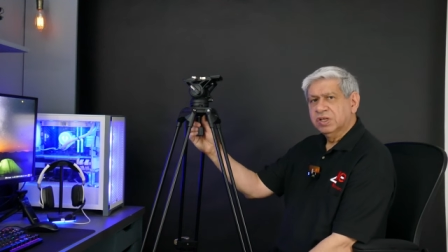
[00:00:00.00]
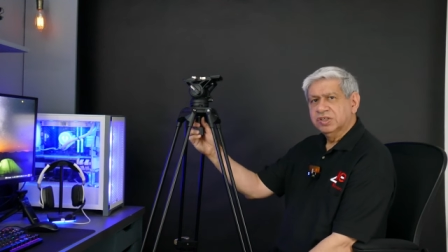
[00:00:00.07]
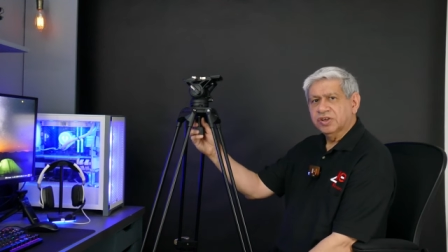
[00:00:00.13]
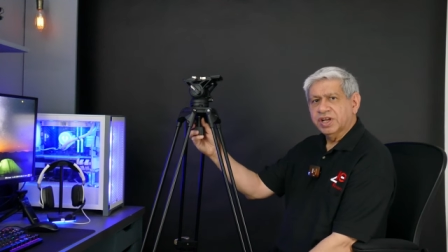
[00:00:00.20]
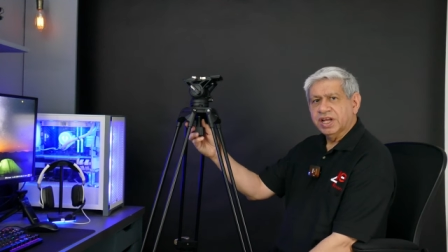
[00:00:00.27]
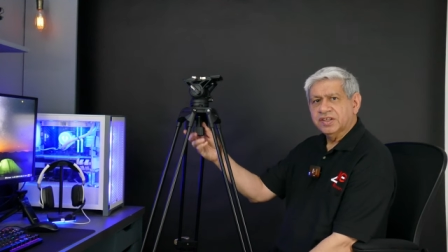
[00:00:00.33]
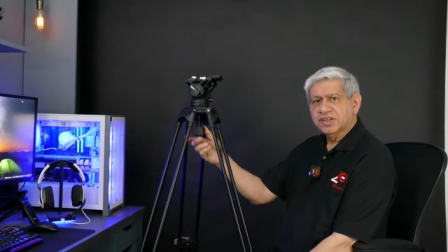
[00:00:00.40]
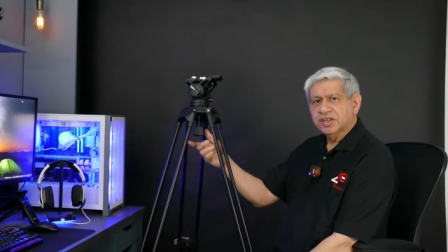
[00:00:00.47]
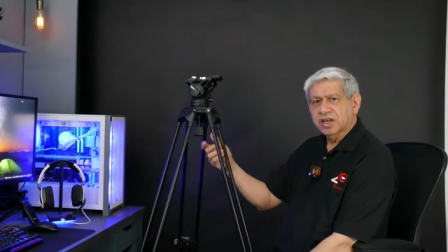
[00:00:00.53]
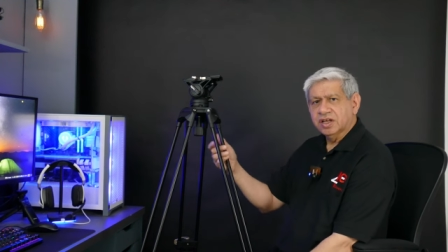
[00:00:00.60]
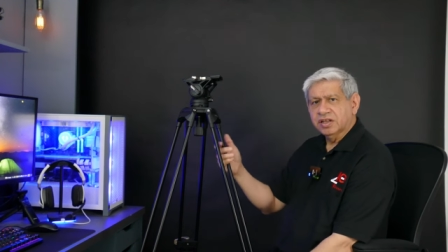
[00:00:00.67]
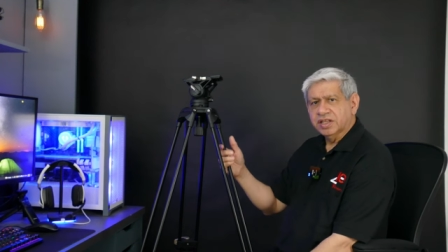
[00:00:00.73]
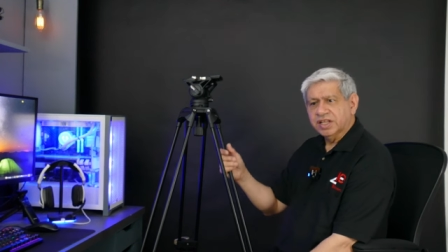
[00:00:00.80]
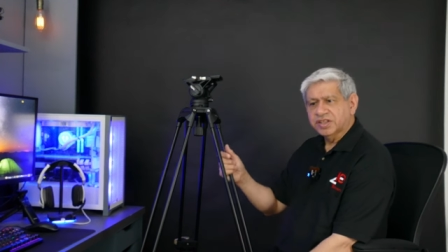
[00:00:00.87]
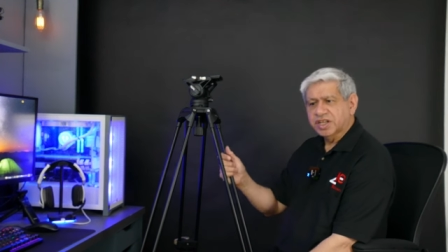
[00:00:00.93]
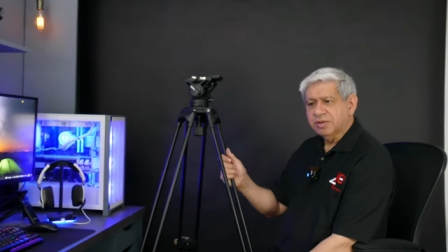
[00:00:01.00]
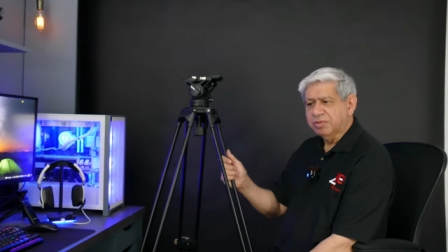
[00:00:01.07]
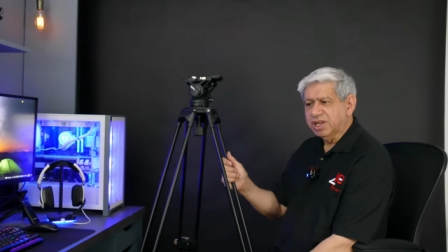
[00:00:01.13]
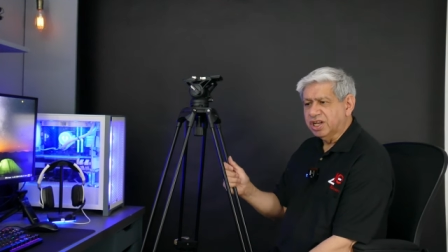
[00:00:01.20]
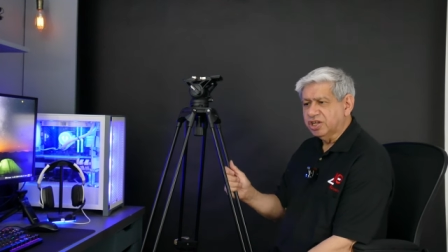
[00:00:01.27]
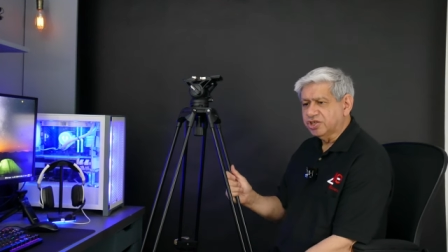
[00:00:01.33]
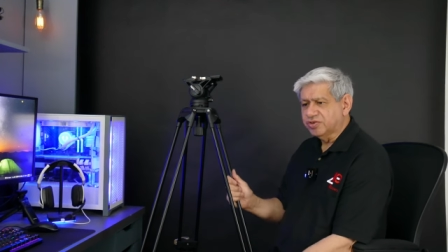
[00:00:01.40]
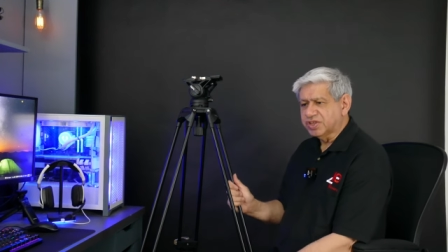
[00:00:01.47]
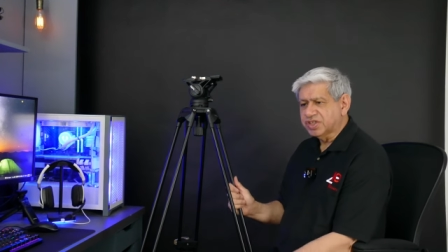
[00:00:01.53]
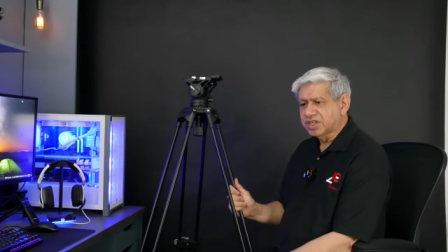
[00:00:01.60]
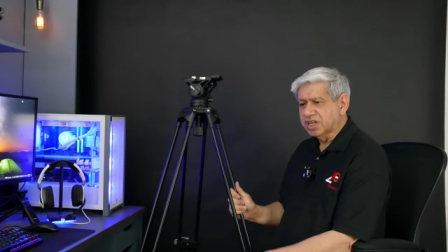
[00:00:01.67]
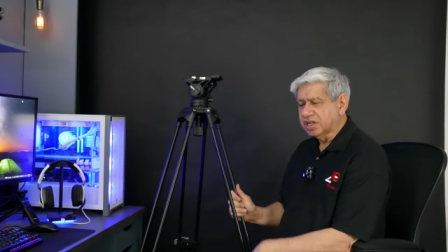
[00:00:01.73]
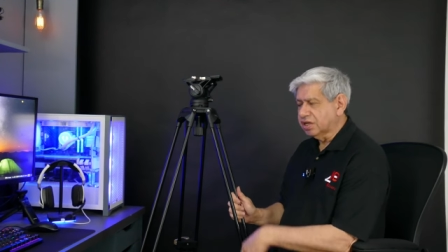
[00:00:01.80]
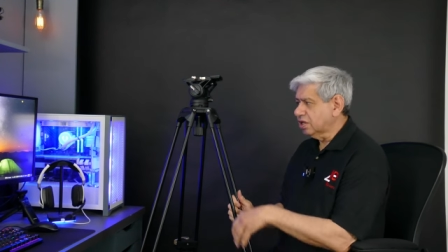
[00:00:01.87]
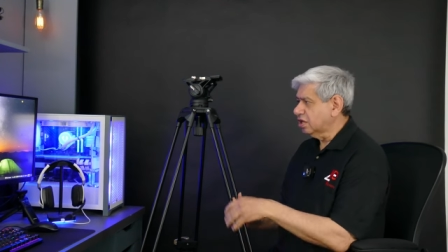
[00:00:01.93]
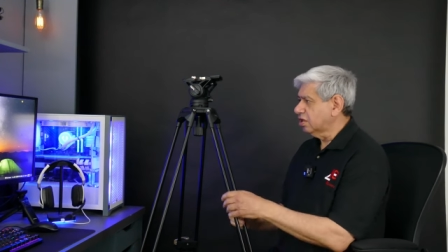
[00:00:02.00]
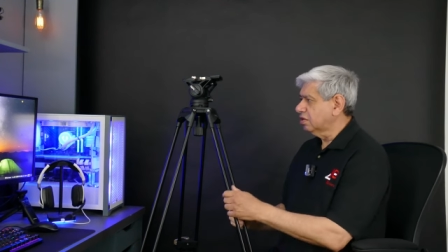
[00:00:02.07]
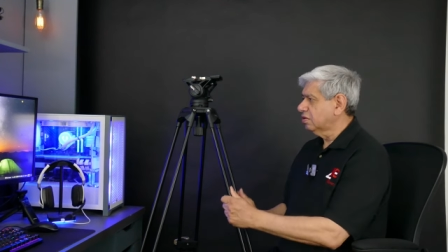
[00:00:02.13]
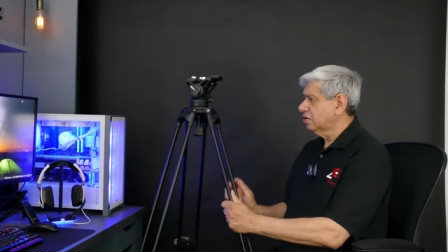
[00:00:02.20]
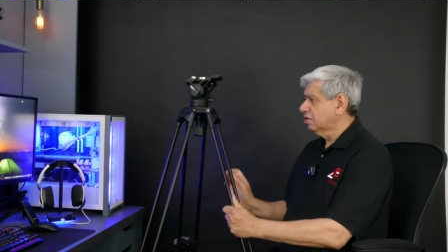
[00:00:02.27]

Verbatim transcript: So that's uh, that's going to be an interesting uh,